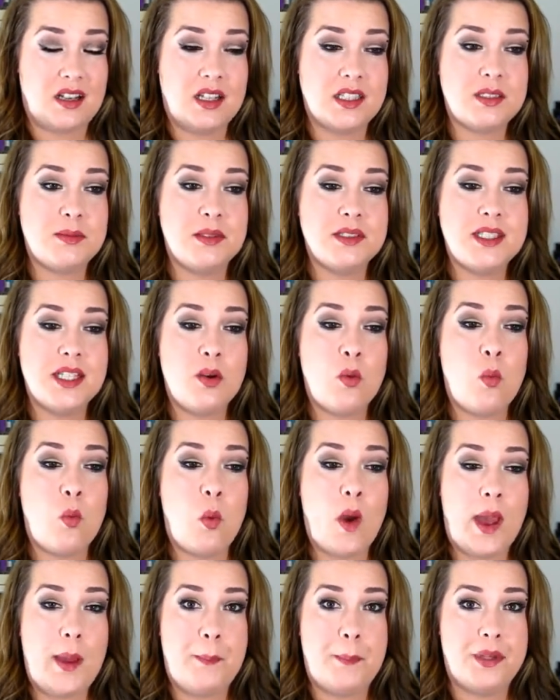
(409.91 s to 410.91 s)
It smells like
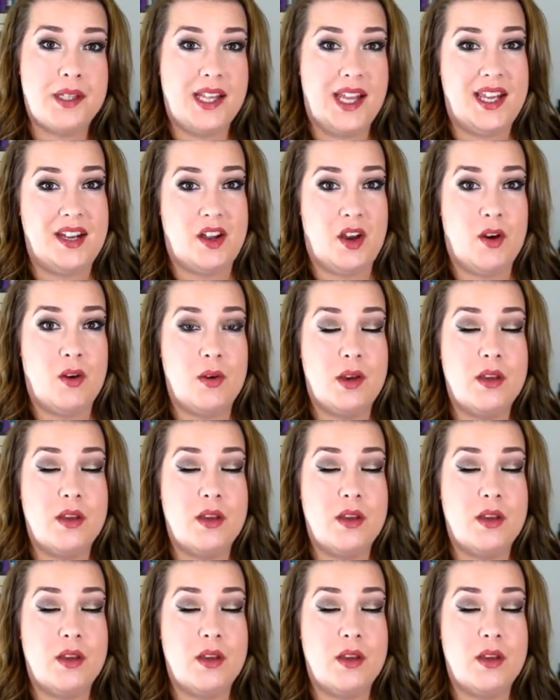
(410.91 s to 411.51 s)
wet Play-Doh.